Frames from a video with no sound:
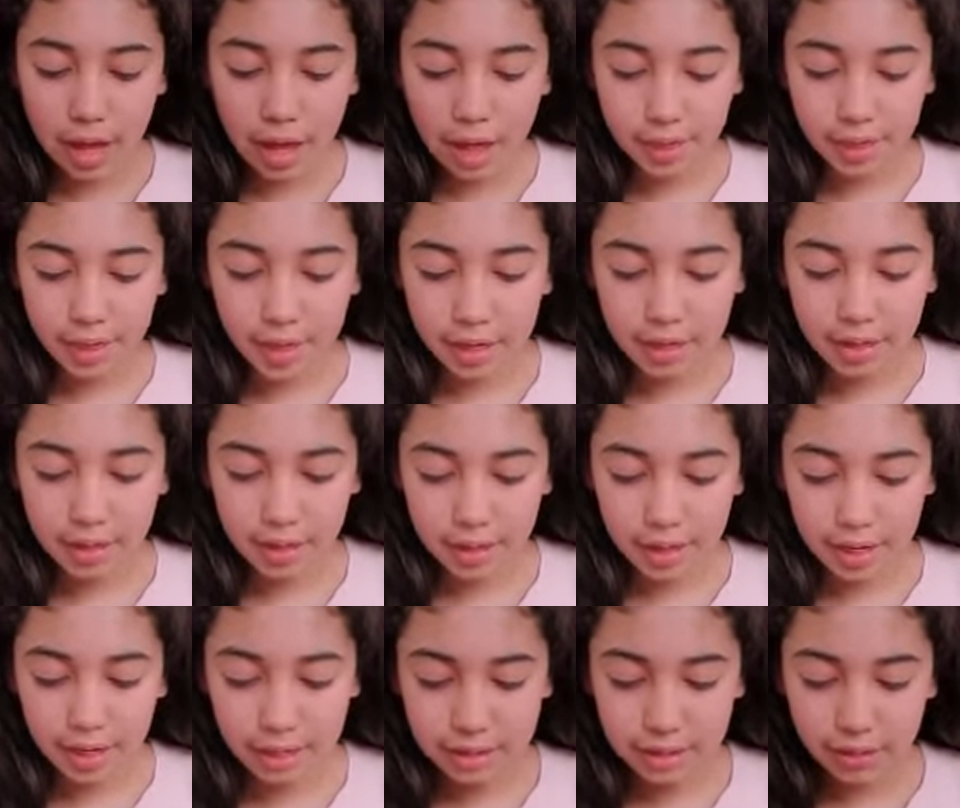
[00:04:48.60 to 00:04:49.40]
Then
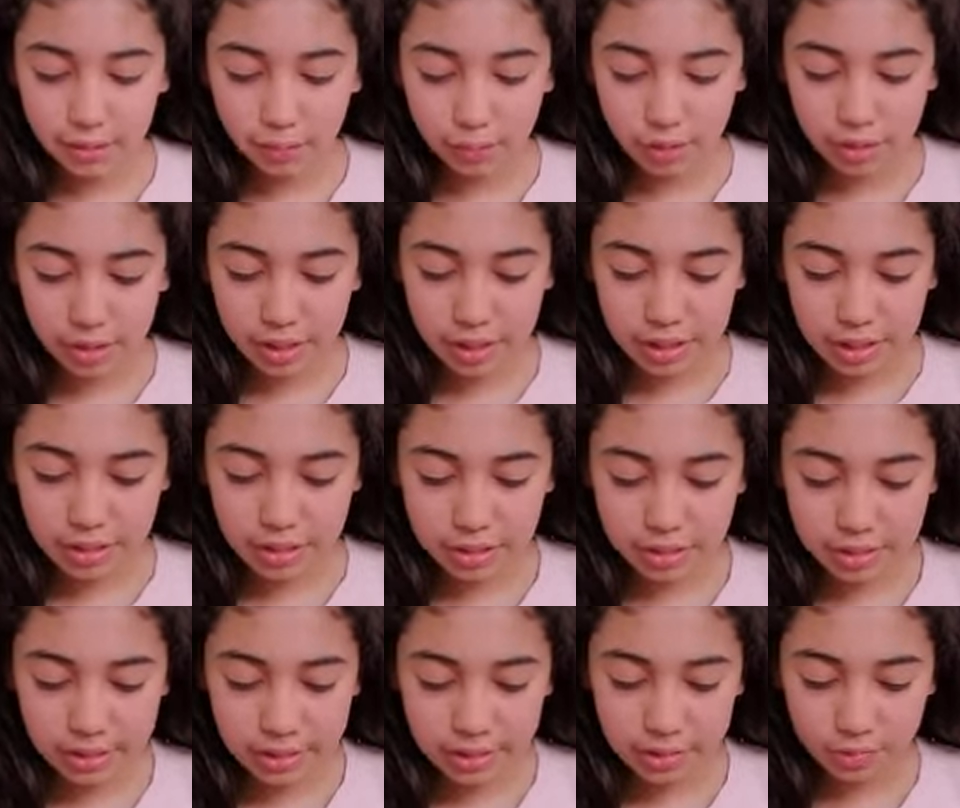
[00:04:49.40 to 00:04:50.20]
the next one
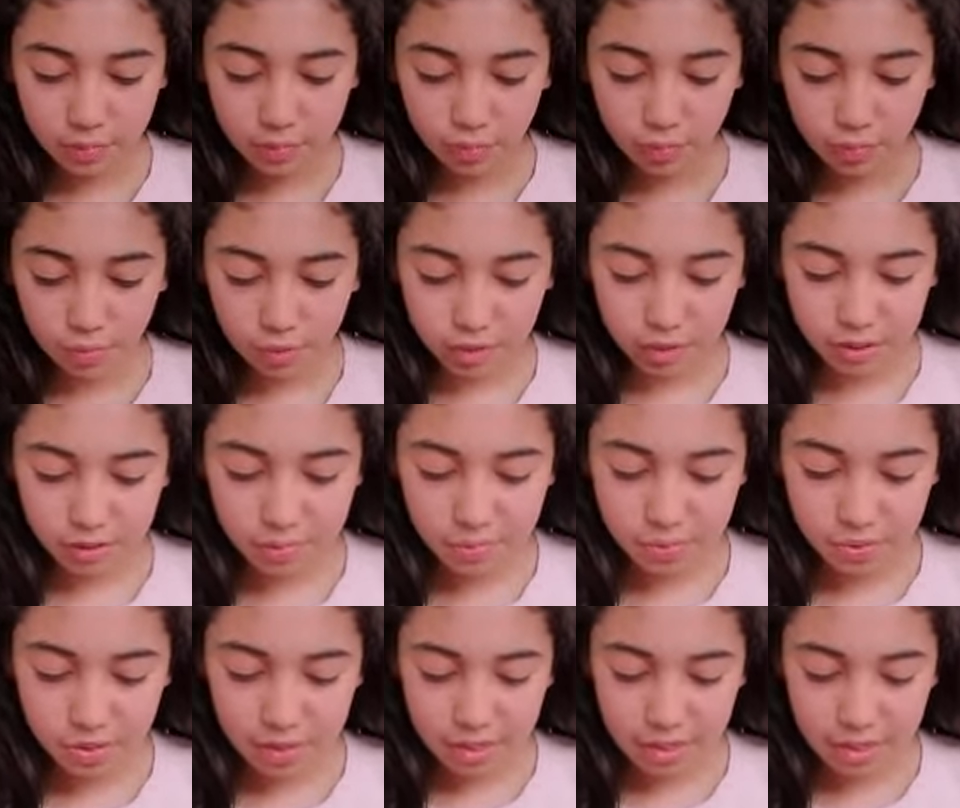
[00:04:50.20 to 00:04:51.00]
is this really
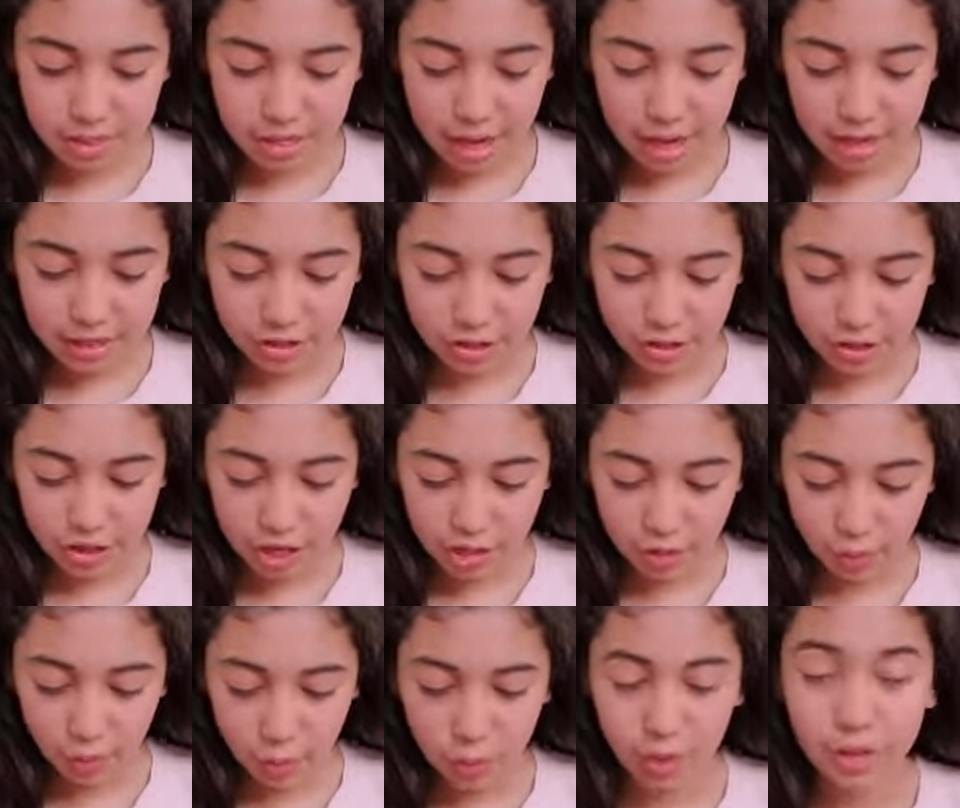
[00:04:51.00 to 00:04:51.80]
pretty
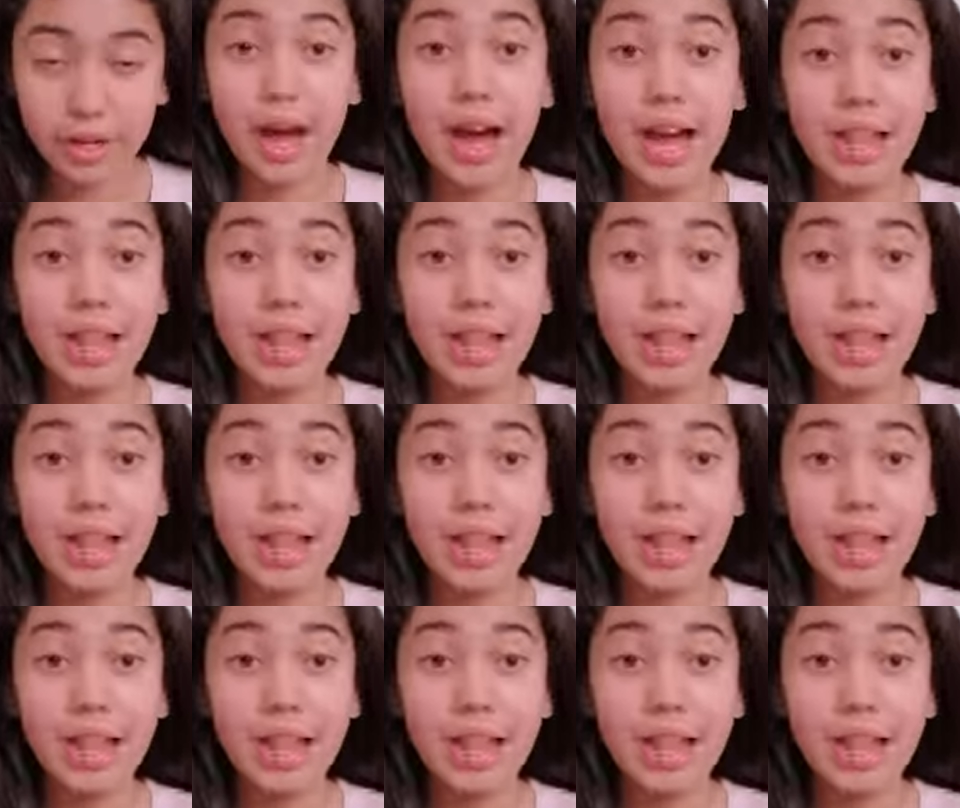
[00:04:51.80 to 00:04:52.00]
eyeshadow one.